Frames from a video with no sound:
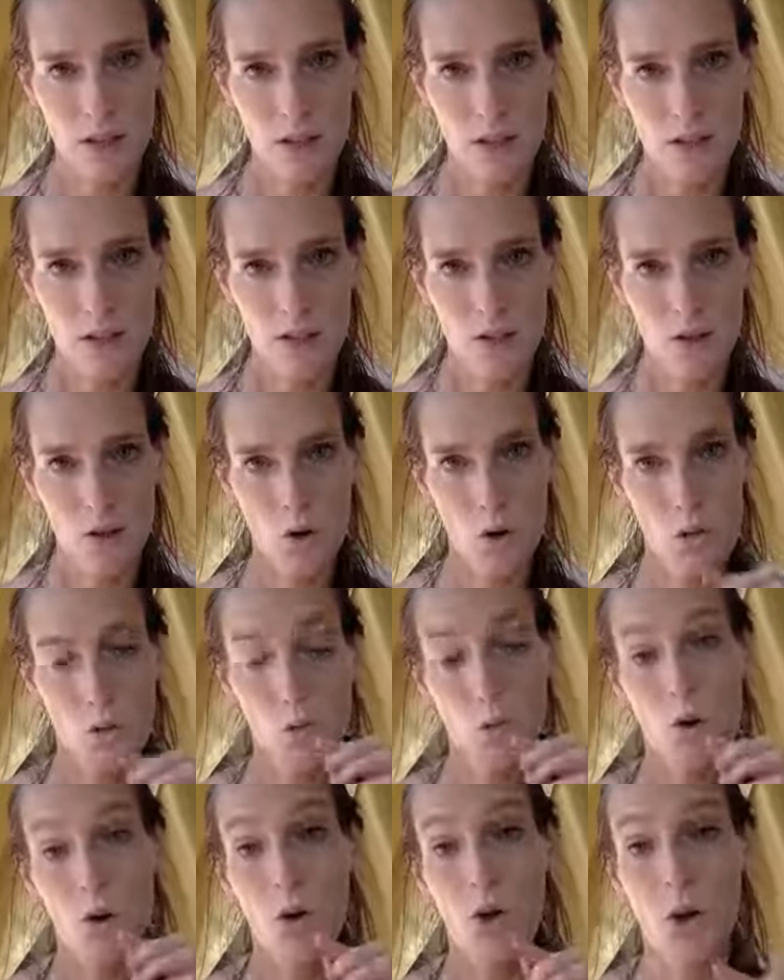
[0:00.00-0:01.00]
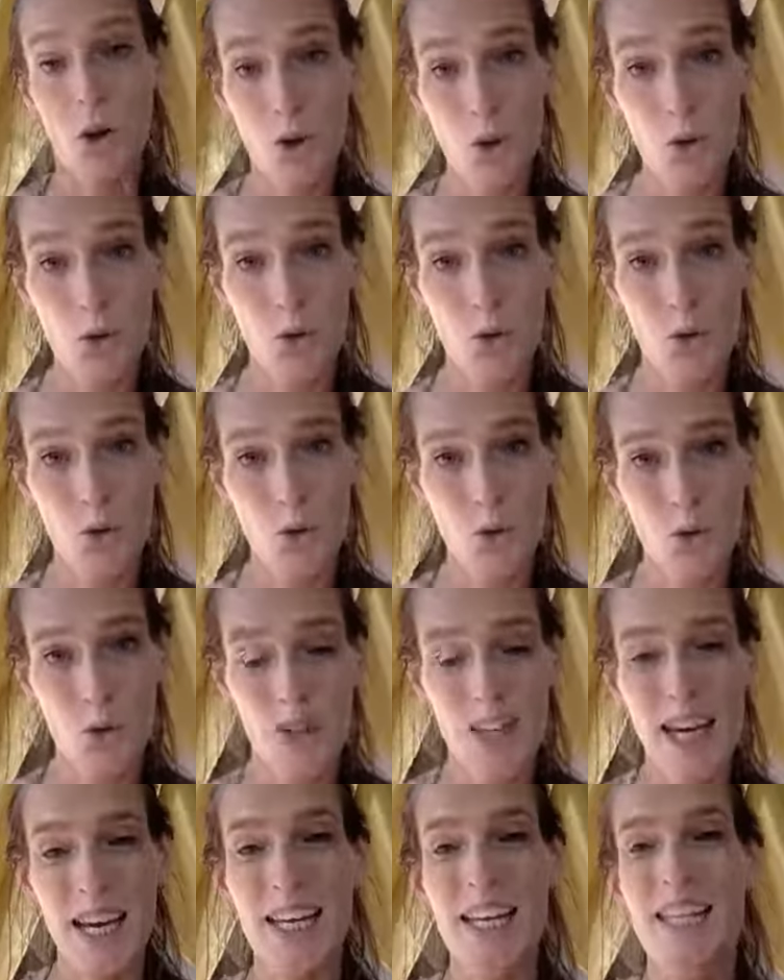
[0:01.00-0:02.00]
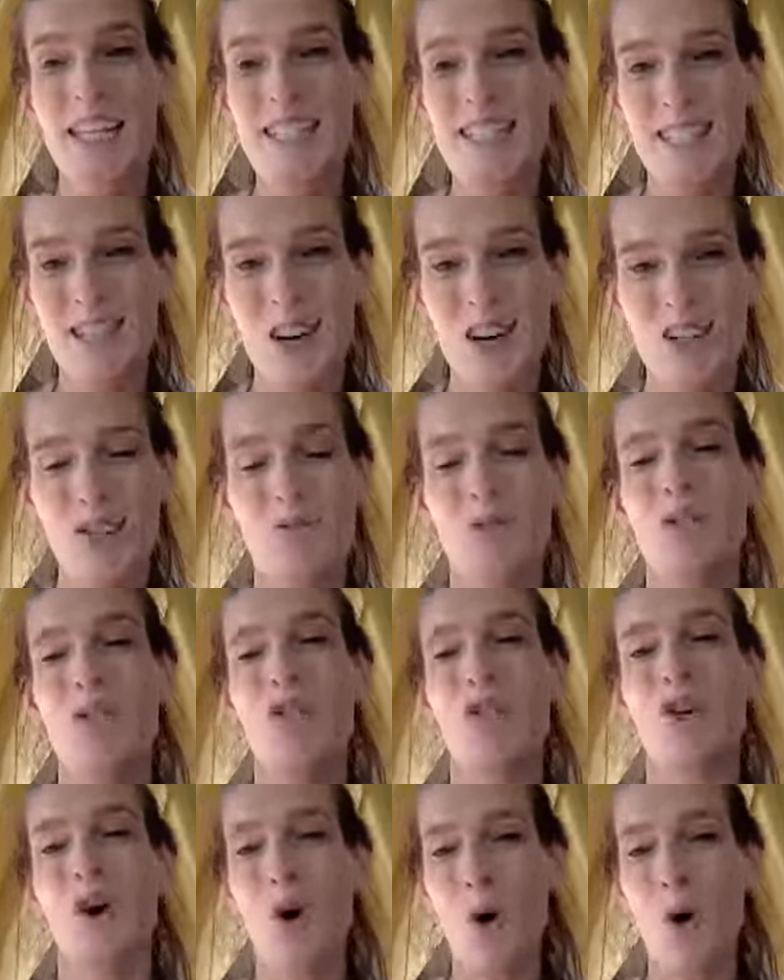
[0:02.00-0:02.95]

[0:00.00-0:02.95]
So you getting in touch with your